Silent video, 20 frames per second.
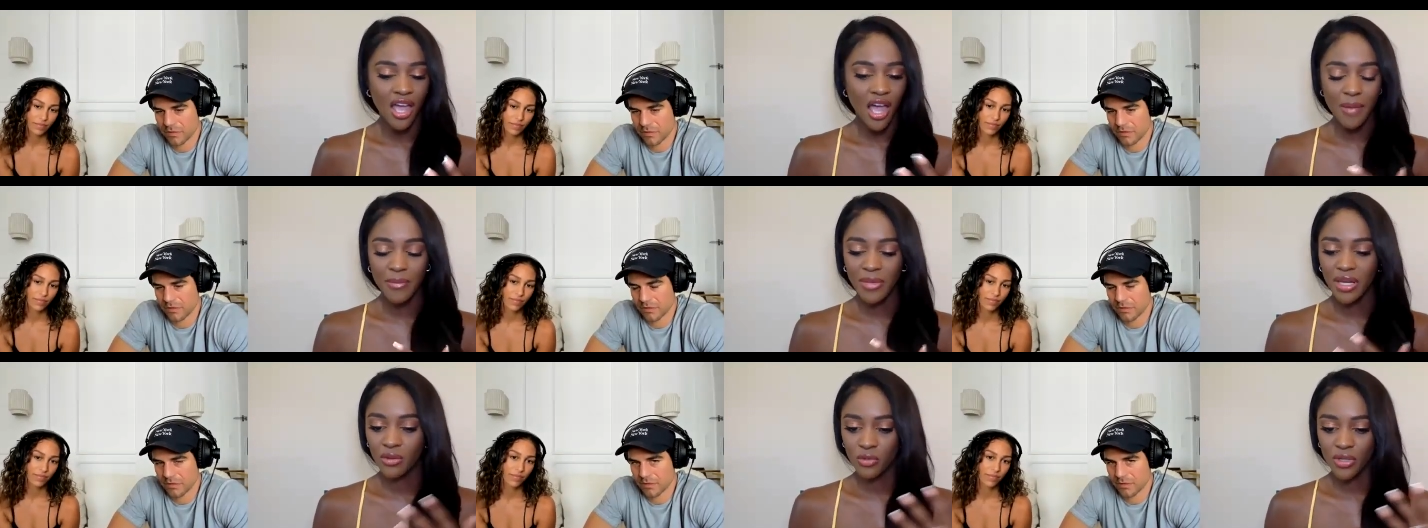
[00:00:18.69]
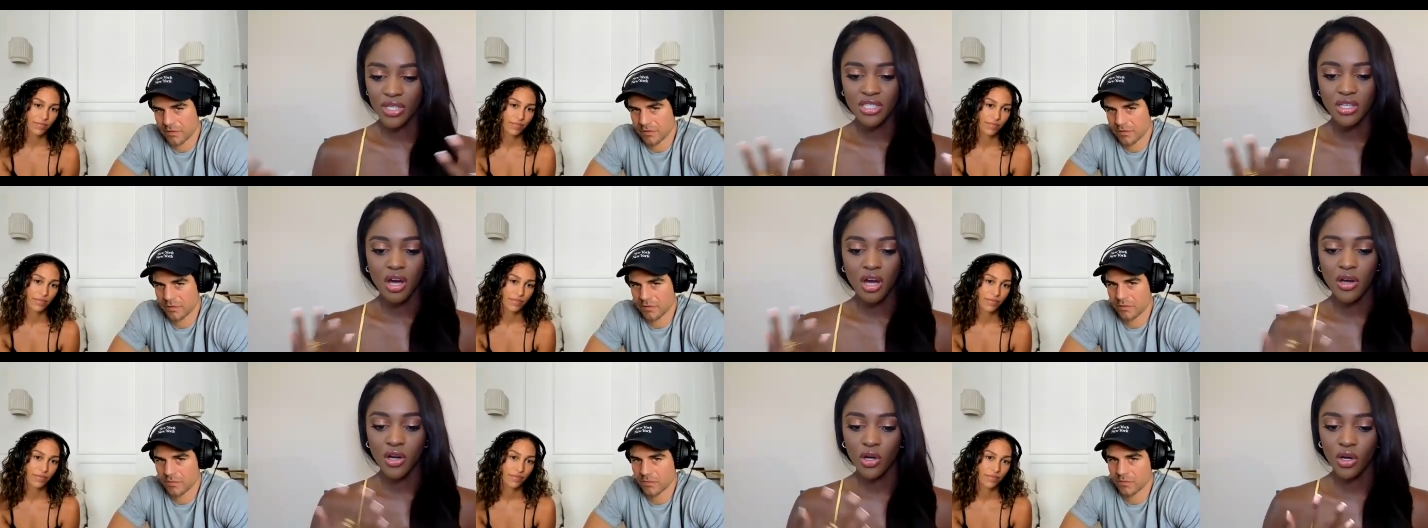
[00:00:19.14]
Speaker 1: I mean, we
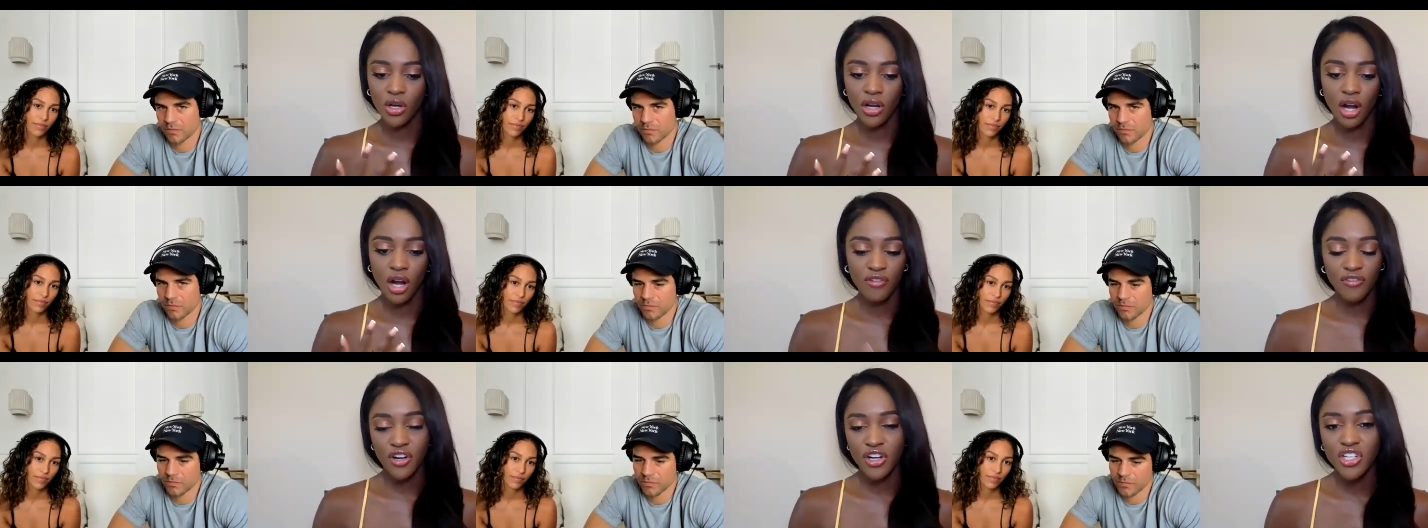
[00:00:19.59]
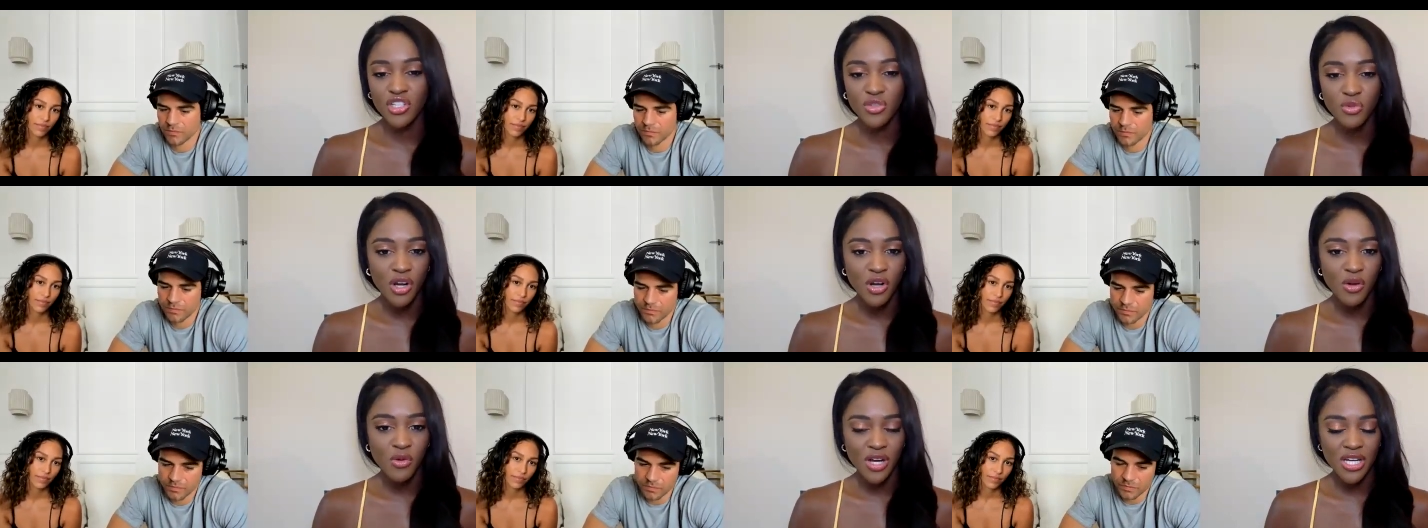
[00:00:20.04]
saw it on our first
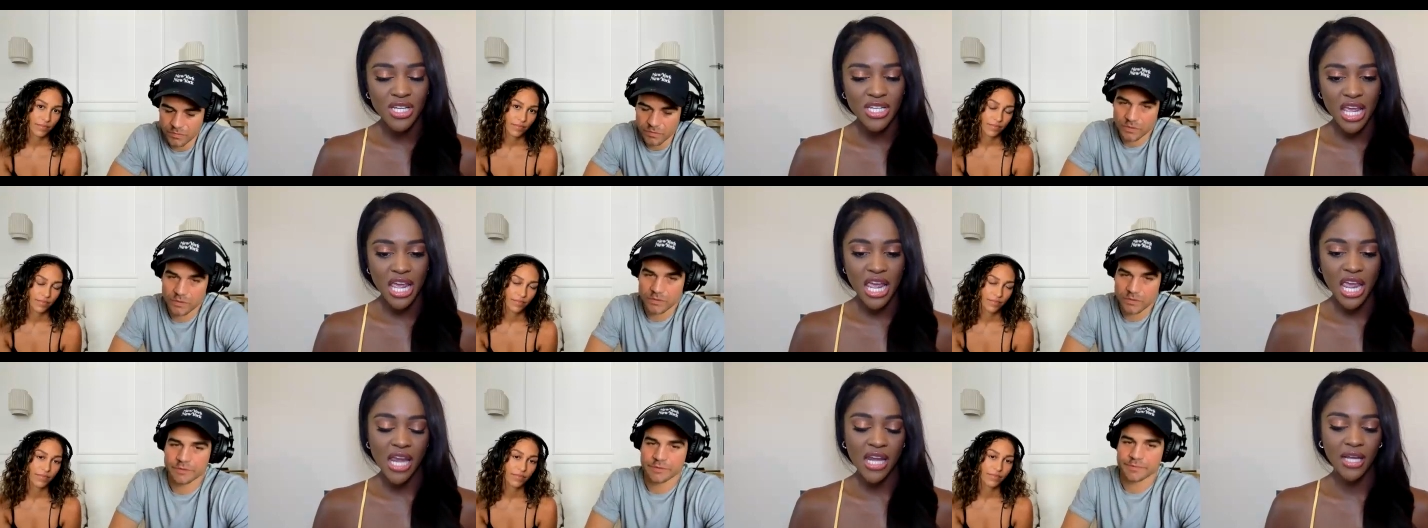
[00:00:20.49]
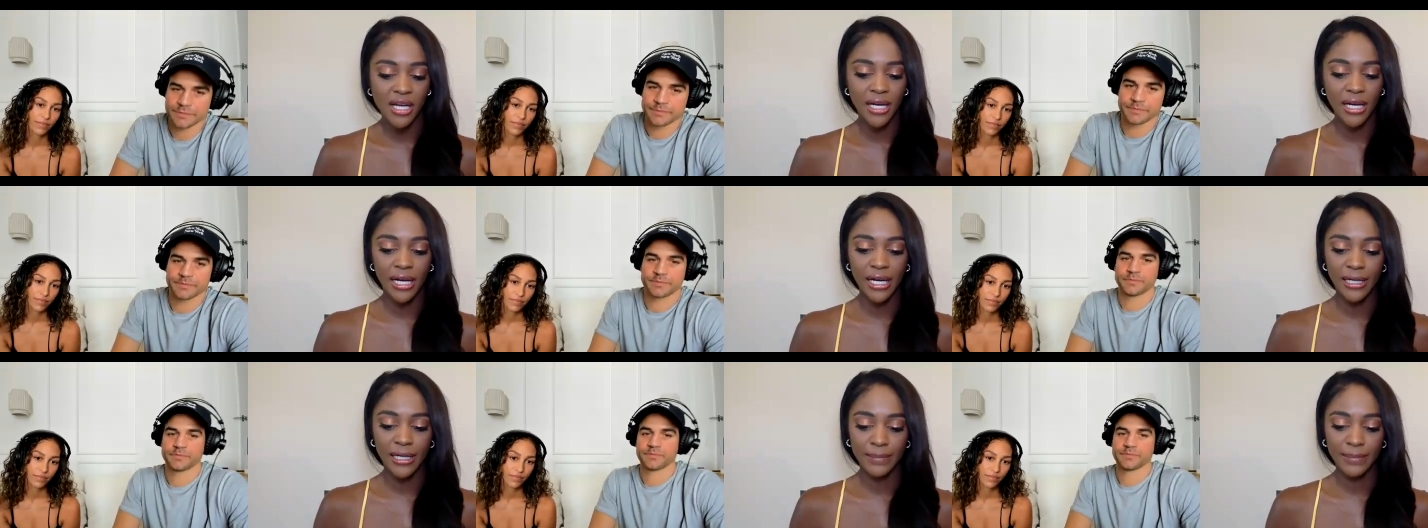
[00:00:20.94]
one-on-one date.
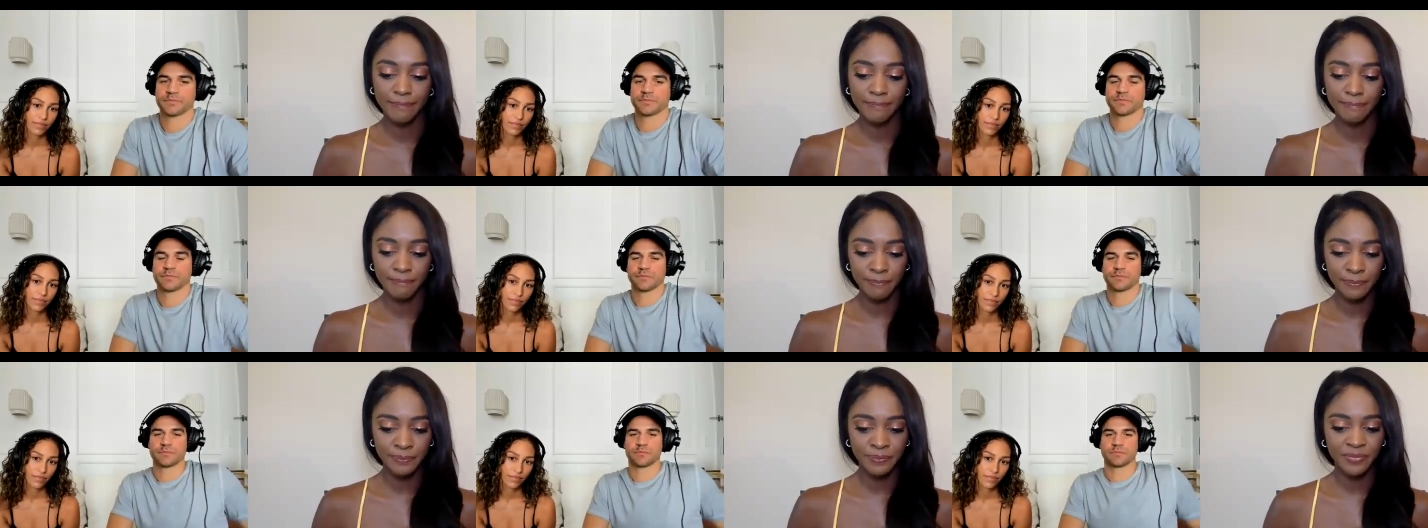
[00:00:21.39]
Um,